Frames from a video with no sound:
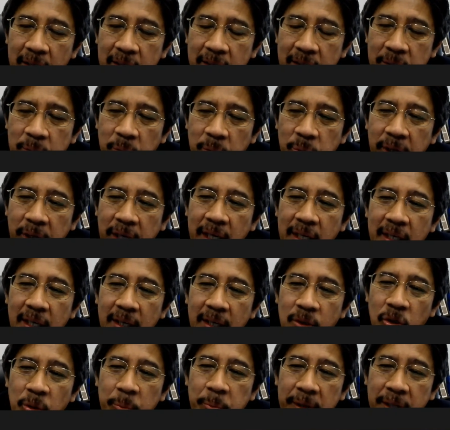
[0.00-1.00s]
During the
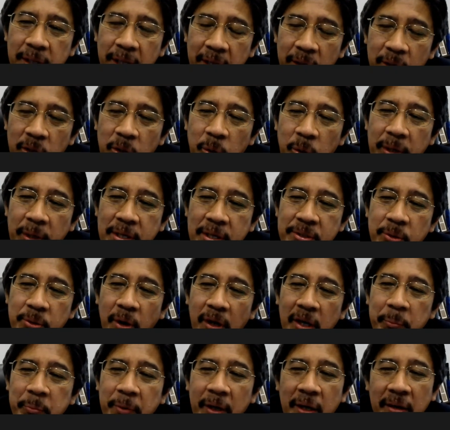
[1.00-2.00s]
group meeting, he always talk
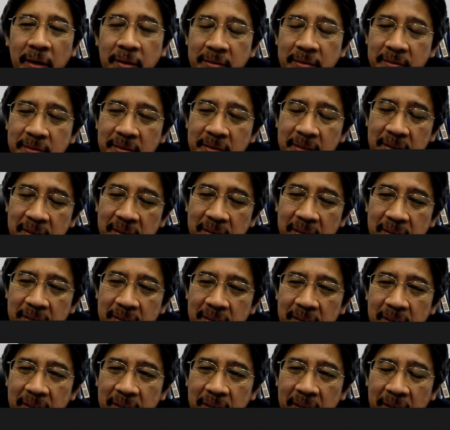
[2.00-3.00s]
about
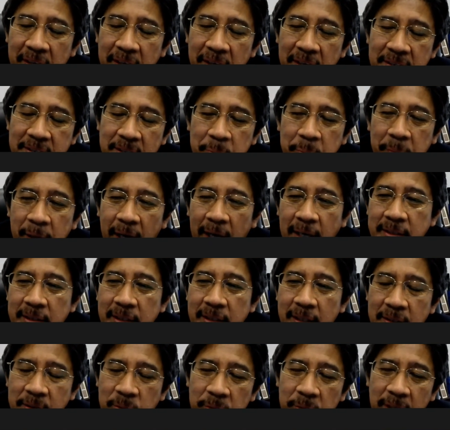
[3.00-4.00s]
he's the best
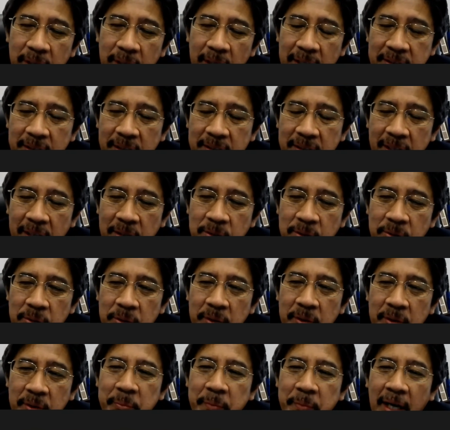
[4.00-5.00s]
student, etc.
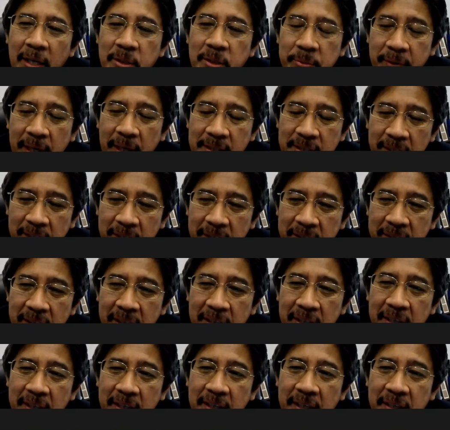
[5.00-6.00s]
So my supervisor
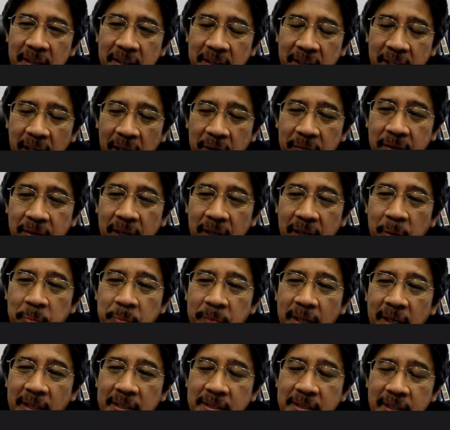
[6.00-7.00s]
gave him
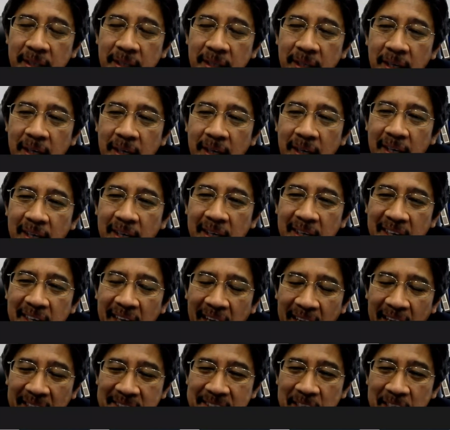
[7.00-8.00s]
this
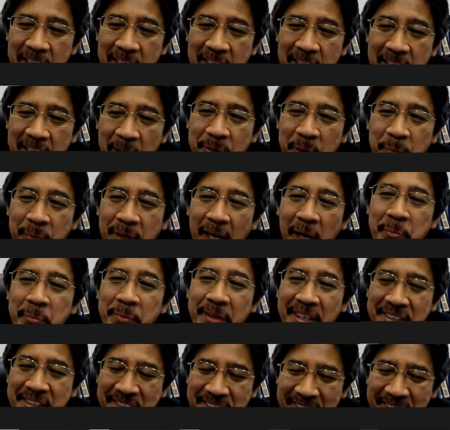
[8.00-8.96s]
examiner from Cambridge.